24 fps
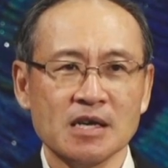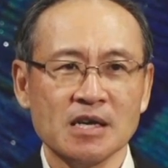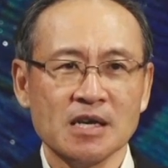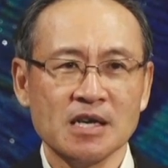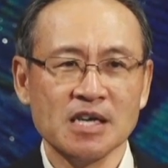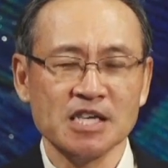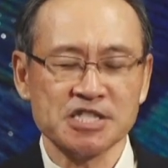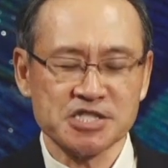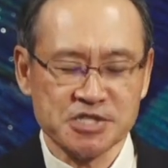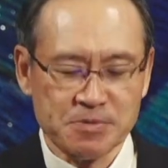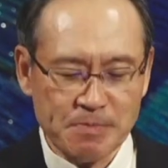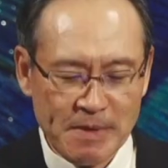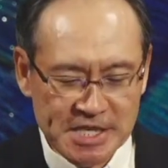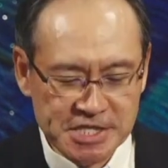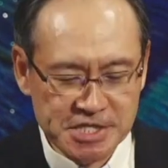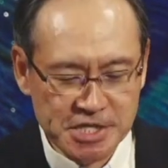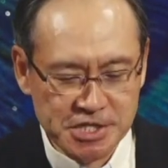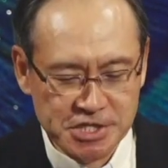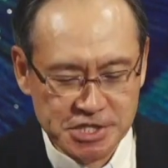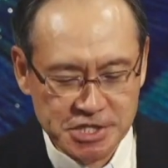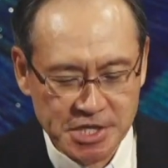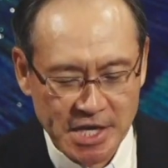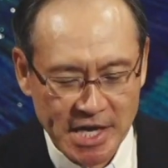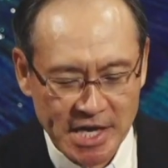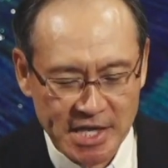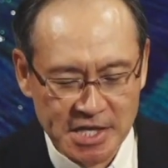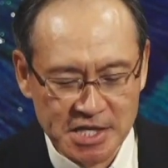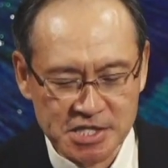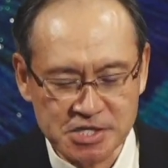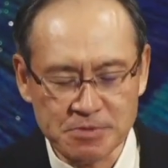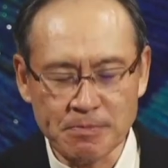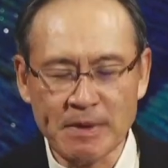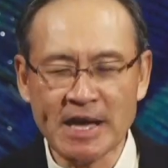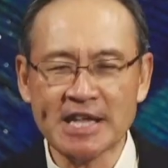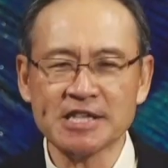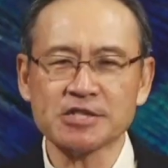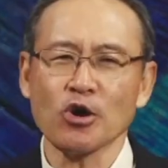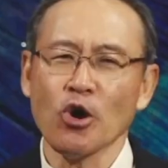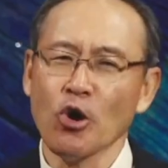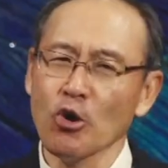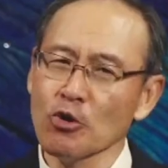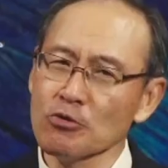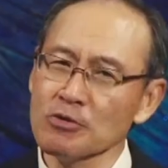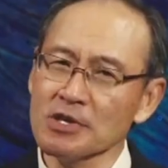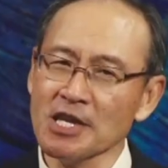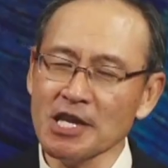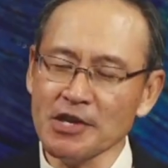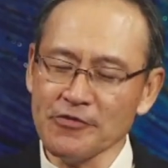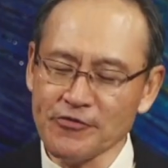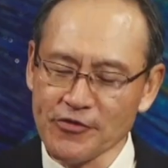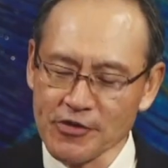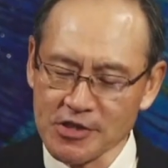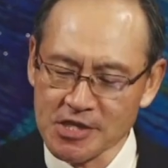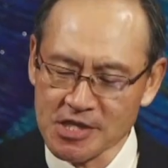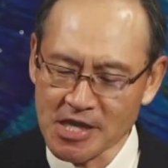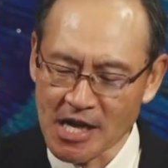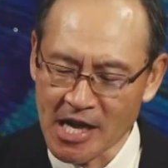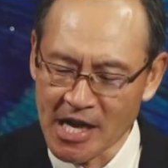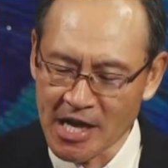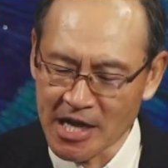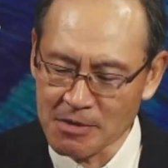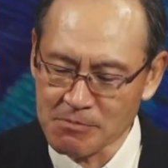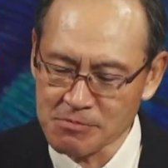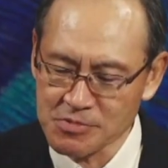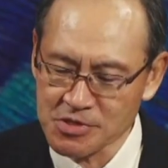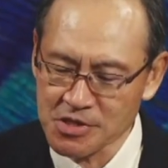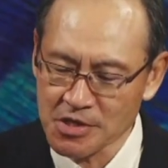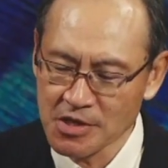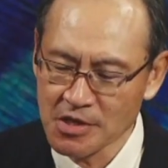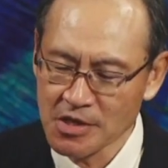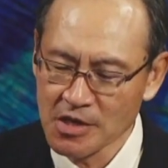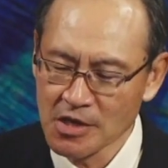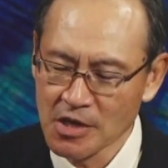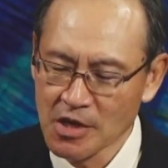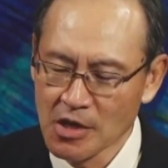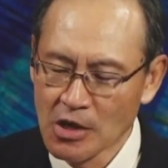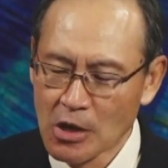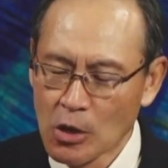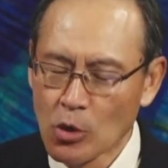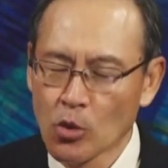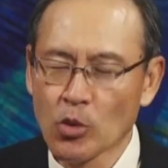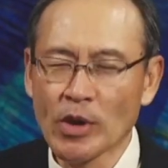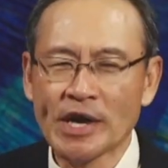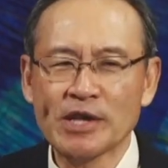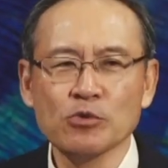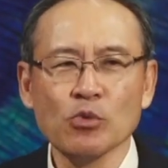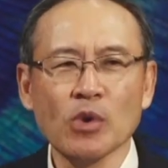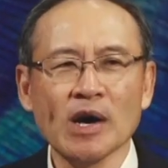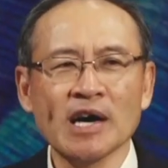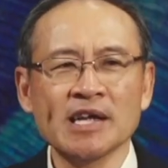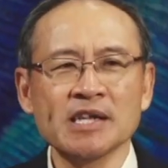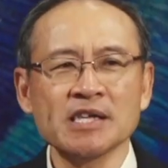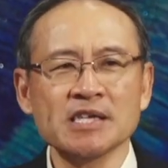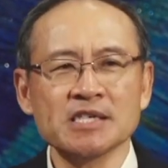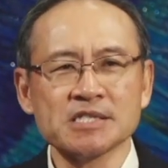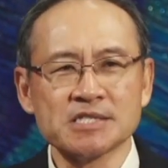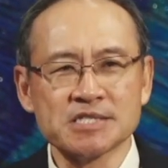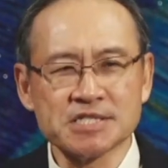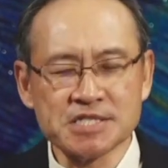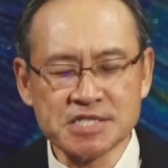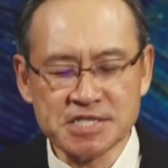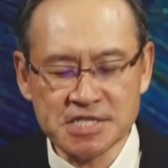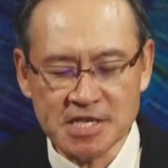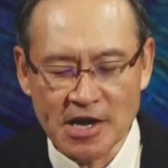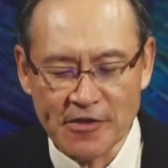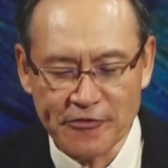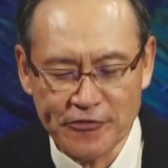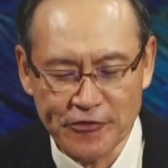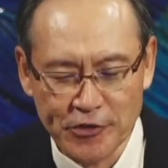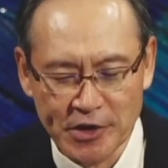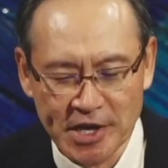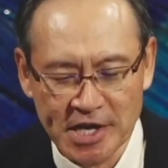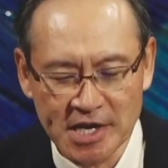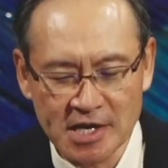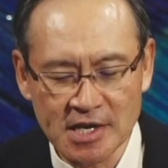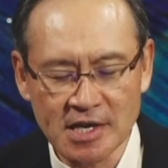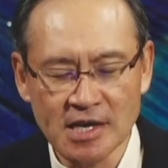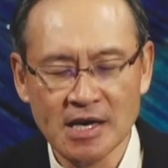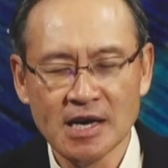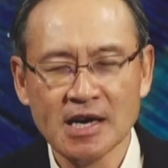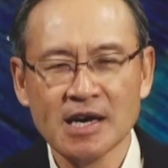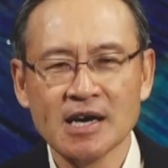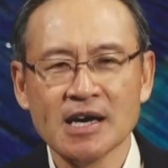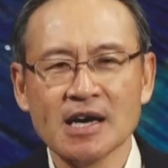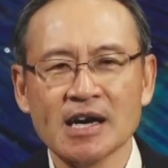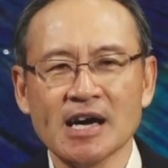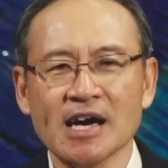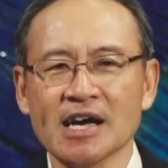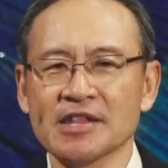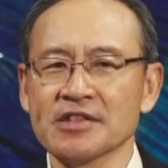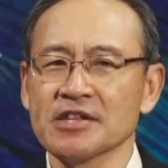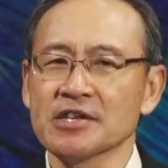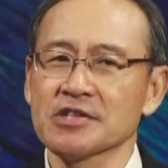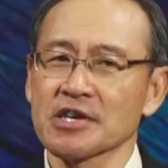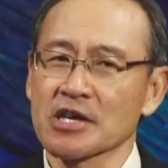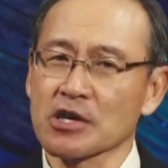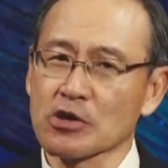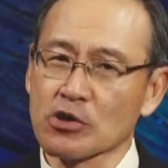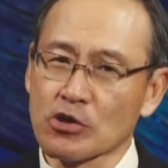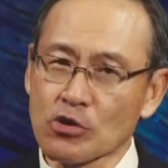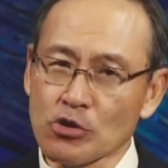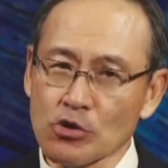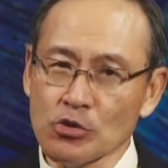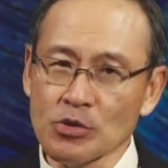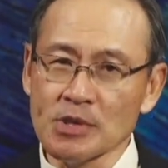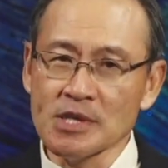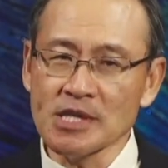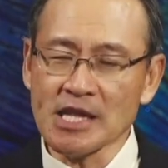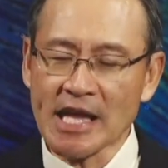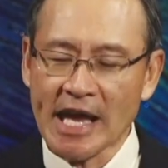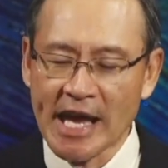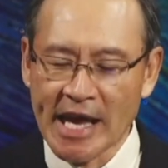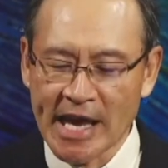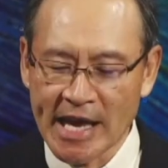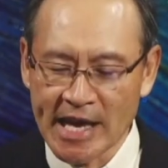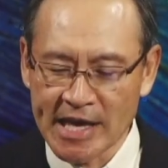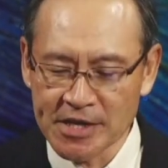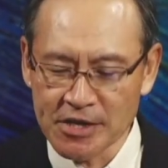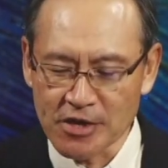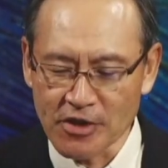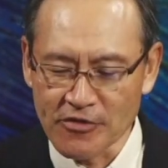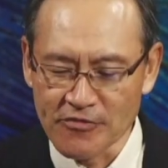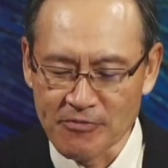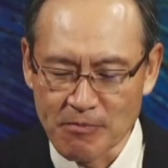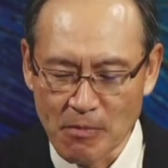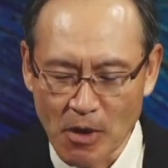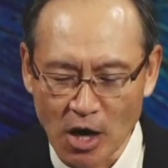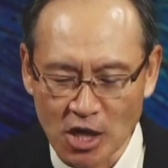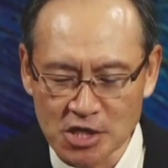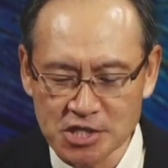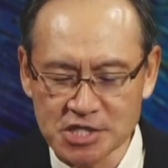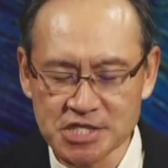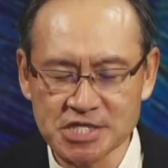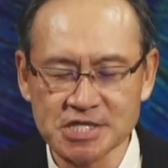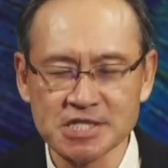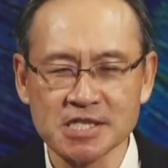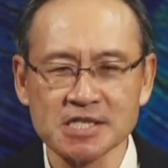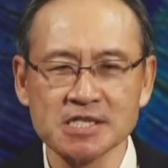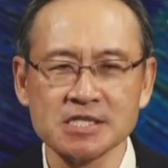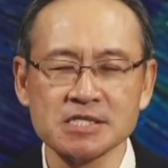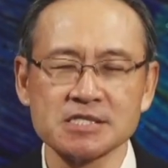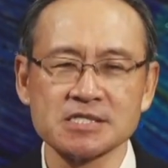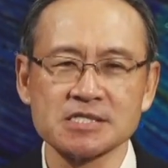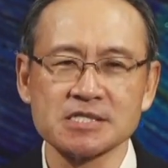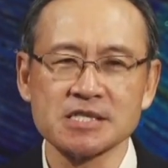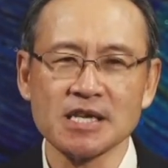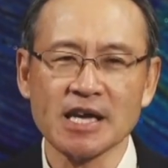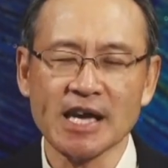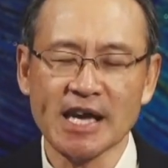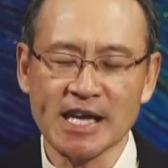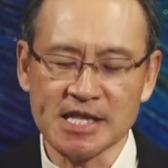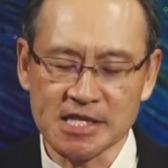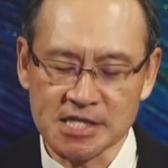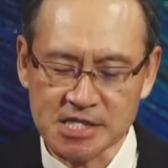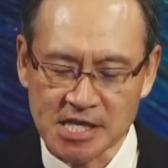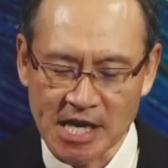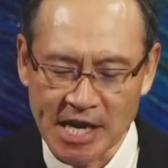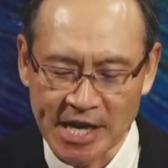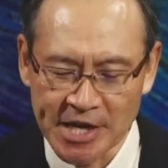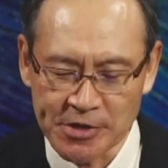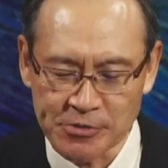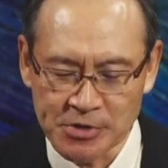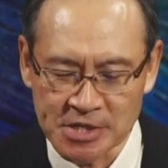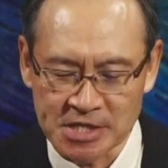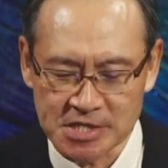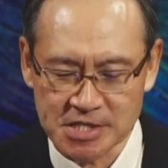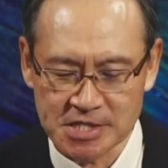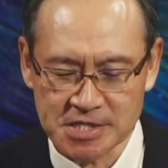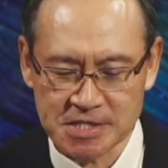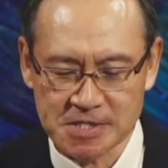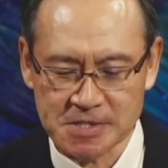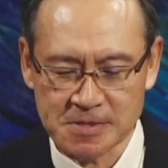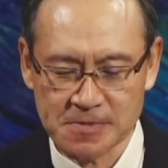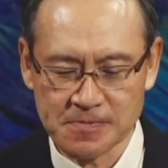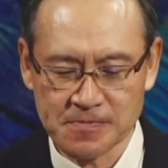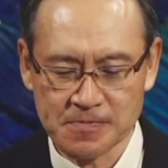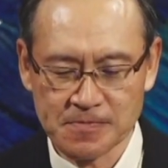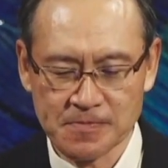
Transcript: Its message then is meant only for times when one is suffering under the cruel hand of monsters and tyrants.